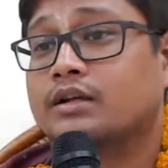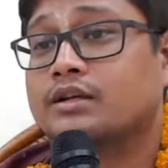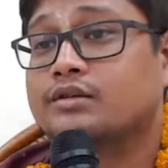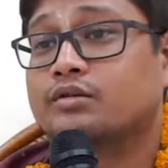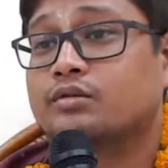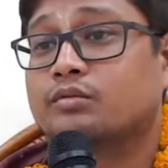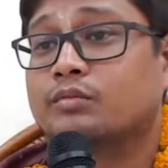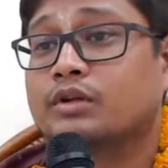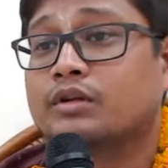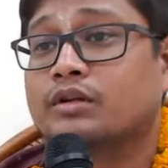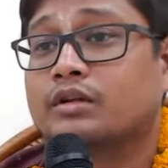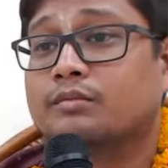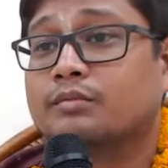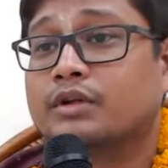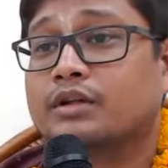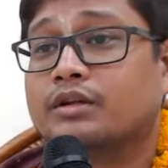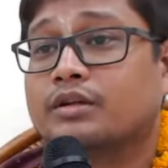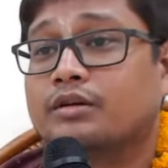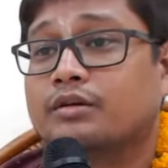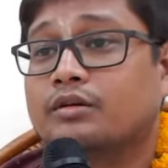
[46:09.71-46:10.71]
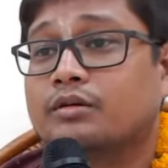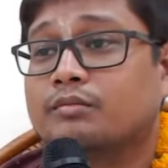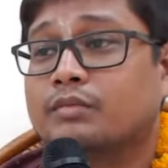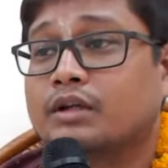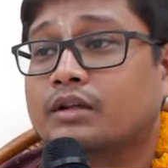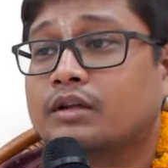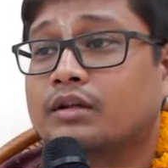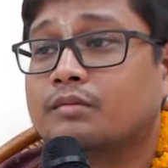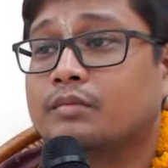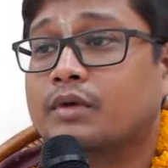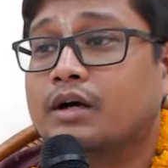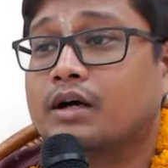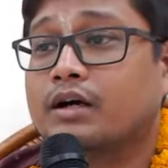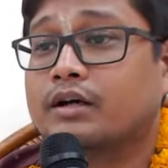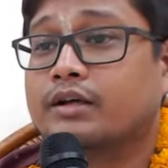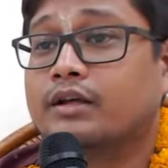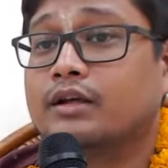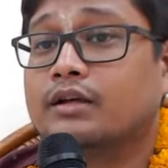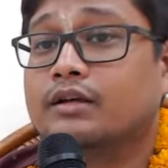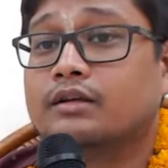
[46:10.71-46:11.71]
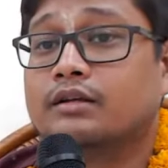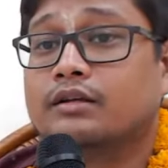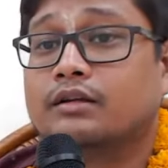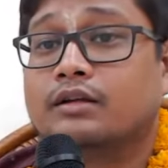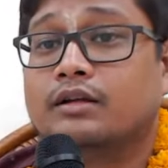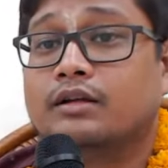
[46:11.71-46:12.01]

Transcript: Sumanda, Matayo, Manda Bhagya.